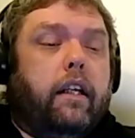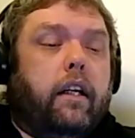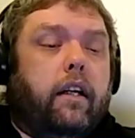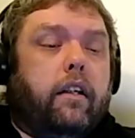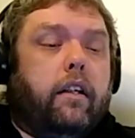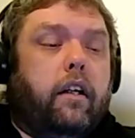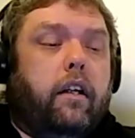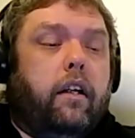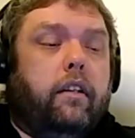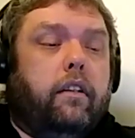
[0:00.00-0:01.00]
he got
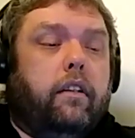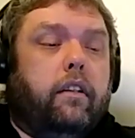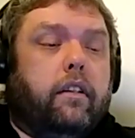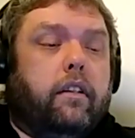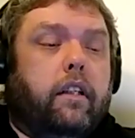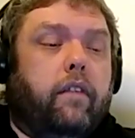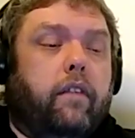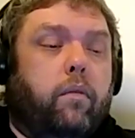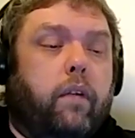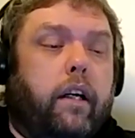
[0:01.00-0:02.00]
caught giving
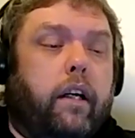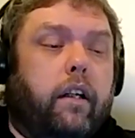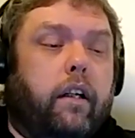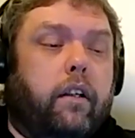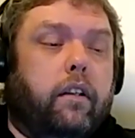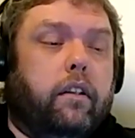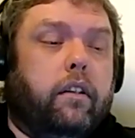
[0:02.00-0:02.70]
away, or